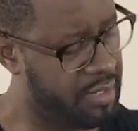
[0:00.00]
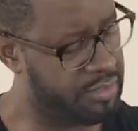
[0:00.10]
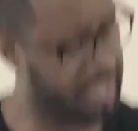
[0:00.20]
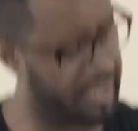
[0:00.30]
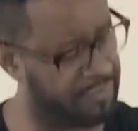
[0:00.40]

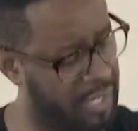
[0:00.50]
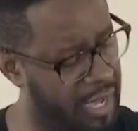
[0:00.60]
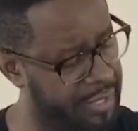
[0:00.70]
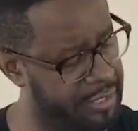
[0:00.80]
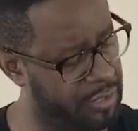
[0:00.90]
You have an
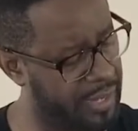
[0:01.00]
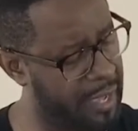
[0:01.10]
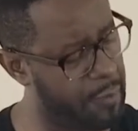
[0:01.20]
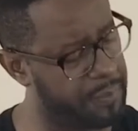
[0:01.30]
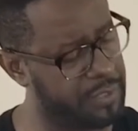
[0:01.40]
audio
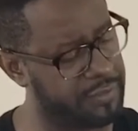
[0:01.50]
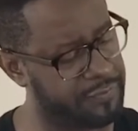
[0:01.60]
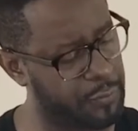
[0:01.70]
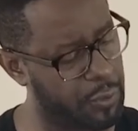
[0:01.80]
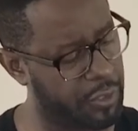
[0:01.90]

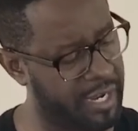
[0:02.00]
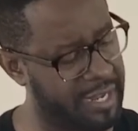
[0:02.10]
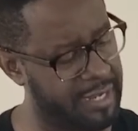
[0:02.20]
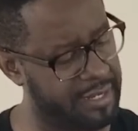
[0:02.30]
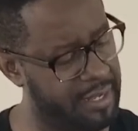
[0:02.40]
output for
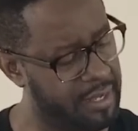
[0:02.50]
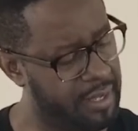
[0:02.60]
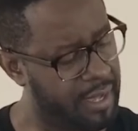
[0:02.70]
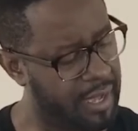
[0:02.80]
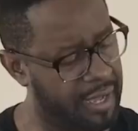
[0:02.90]
a
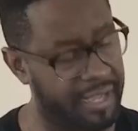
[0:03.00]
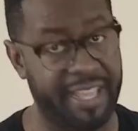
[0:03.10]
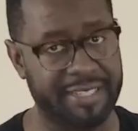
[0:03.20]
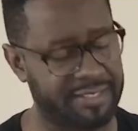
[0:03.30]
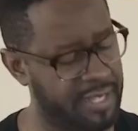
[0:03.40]

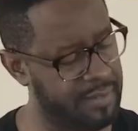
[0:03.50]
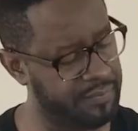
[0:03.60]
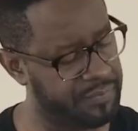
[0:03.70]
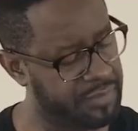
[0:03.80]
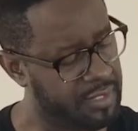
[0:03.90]

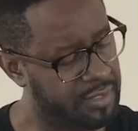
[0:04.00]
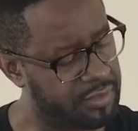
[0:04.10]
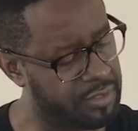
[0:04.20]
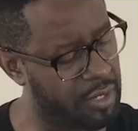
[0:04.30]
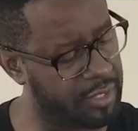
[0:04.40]
headset.
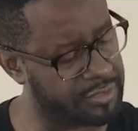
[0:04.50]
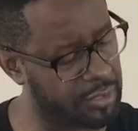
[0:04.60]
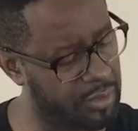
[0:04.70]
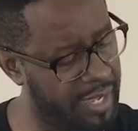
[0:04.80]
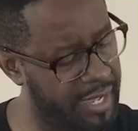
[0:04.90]
Then you
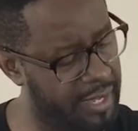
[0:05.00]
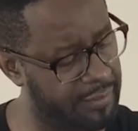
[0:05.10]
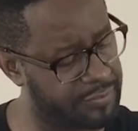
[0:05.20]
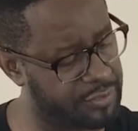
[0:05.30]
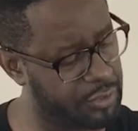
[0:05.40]
also
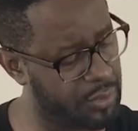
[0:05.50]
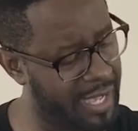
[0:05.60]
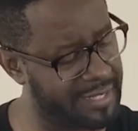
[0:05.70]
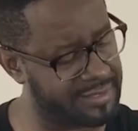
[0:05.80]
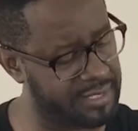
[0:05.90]
have 2
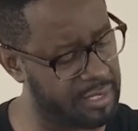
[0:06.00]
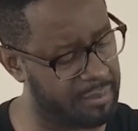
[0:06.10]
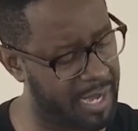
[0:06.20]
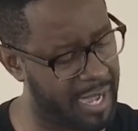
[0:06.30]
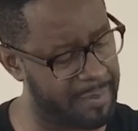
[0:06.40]

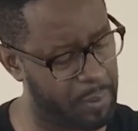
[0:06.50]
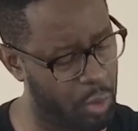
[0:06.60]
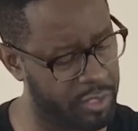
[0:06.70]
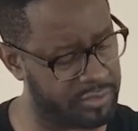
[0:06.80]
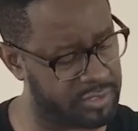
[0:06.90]
HDMI
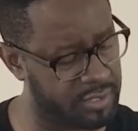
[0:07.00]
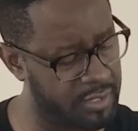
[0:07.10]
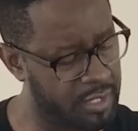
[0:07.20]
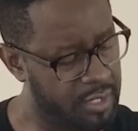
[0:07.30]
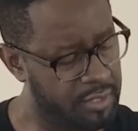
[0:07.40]
ports.
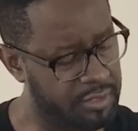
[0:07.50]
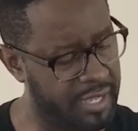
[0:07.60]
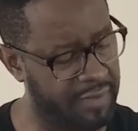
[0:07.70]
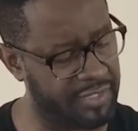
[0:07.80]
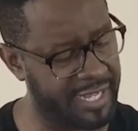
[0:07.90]

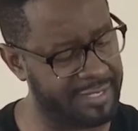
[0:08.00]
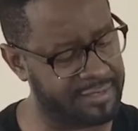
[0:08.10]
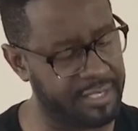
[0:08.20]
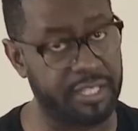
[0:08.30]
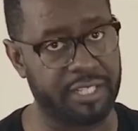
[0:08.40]
You have an
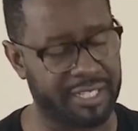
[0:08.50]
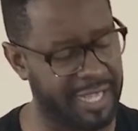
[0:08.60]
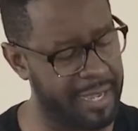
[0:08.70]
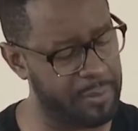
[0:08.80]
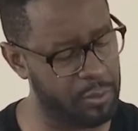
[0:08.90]
antenna and a
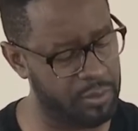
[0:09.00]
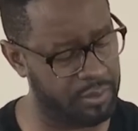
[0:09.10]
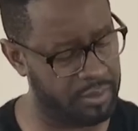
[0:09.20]
cable